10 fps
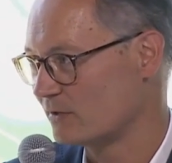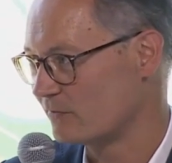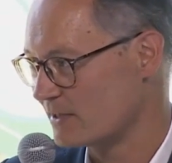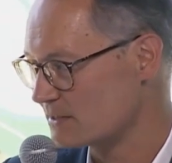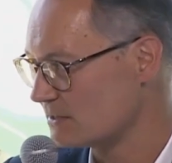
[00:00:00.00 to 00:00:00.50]

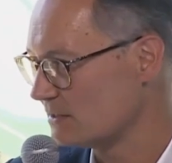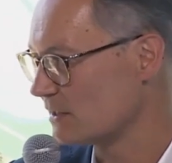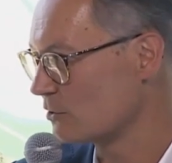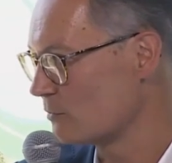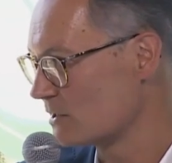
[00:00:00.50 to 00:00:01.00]

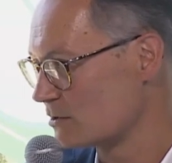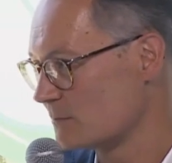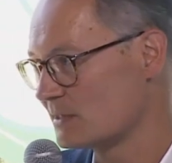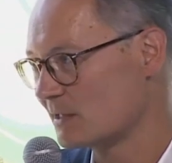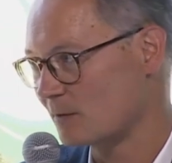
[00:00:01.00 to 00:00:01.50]
investing and doing
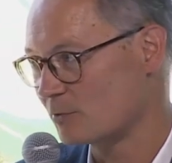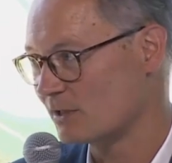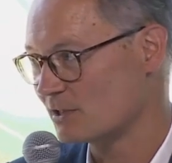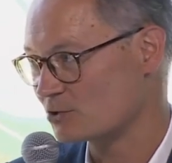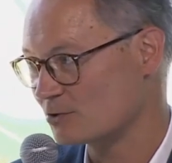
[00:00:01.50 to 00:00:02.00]
some
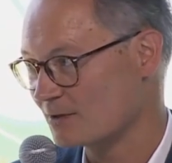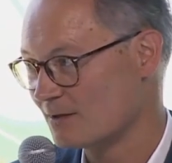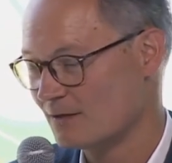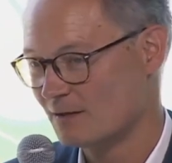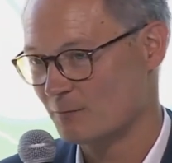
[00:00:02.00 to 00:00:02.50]
decarbonation,
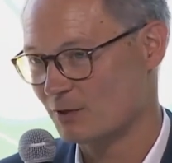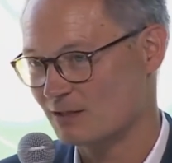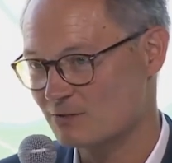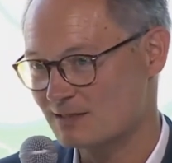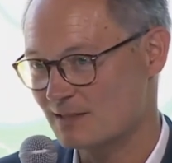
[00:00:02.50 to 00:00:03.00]
but
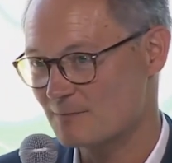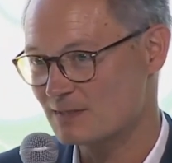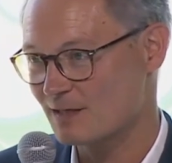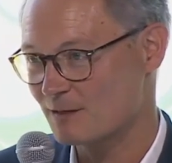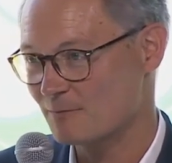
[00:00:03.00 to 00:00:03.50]
at the same
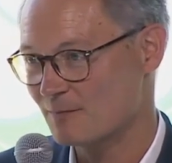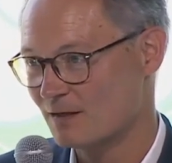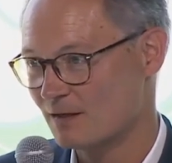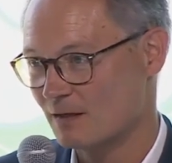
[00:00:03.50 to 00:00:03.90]
time,